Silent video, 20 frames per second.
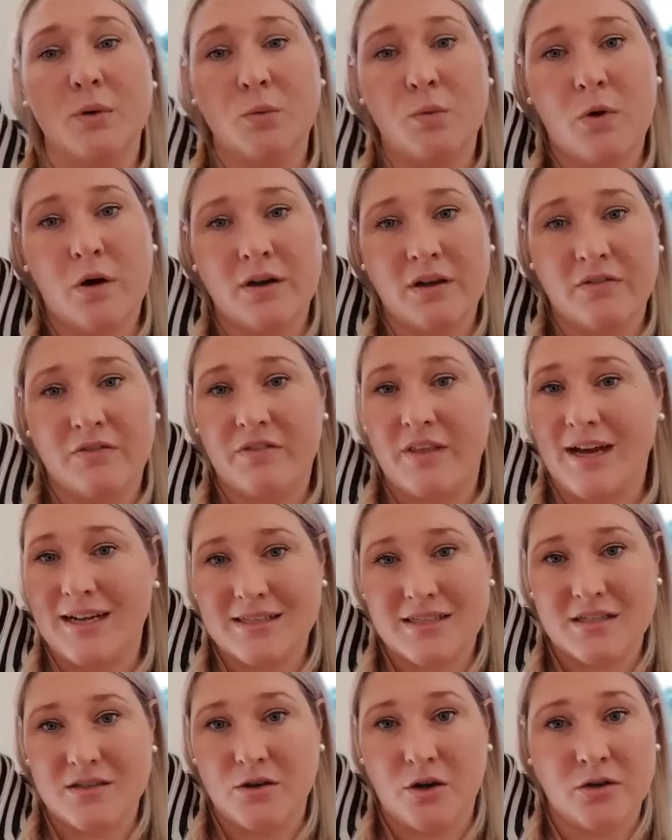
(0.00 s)
But what if
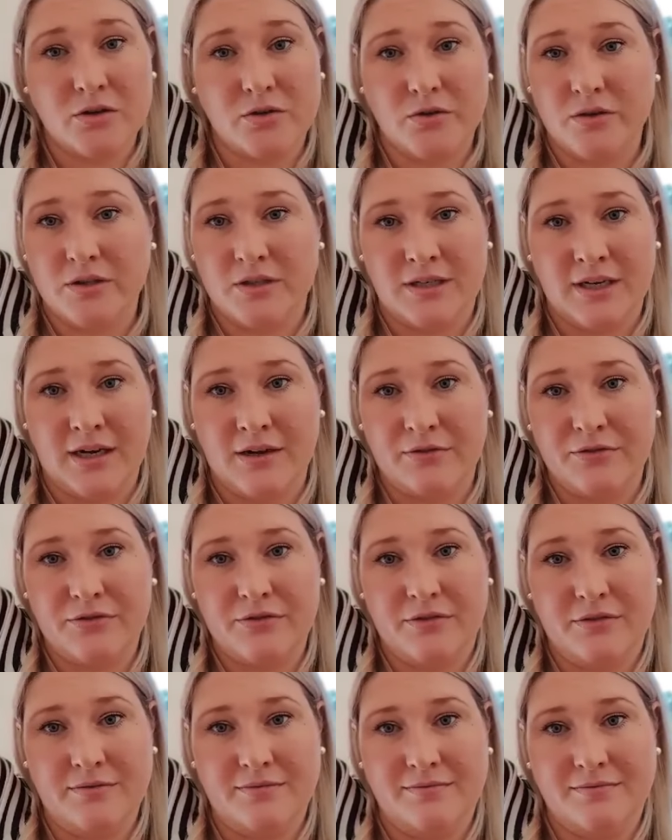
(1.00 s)
that's not good
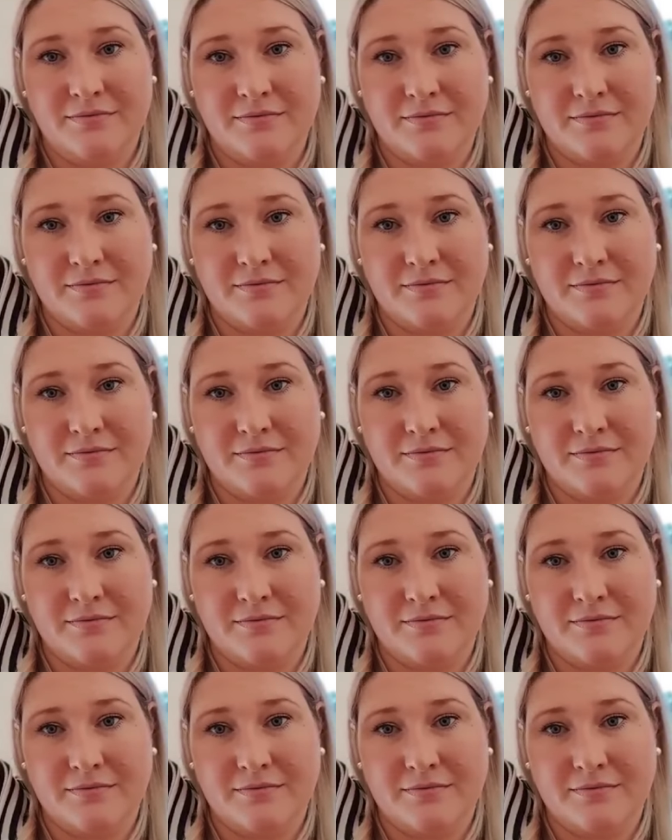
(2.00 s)
enough?